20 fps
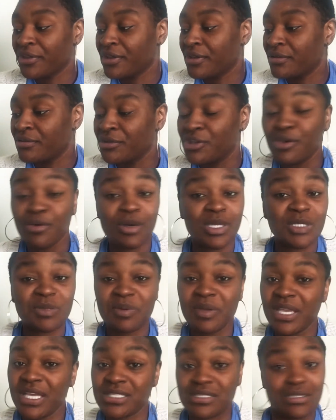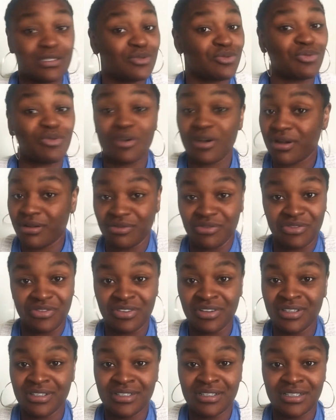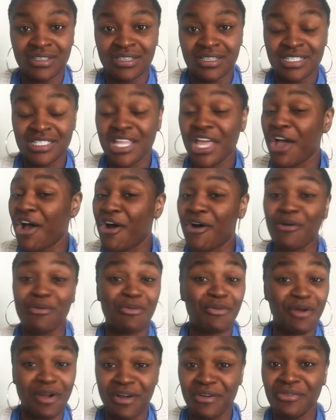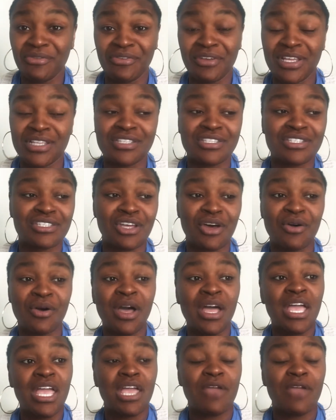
USPS is rough. They are rough, and so if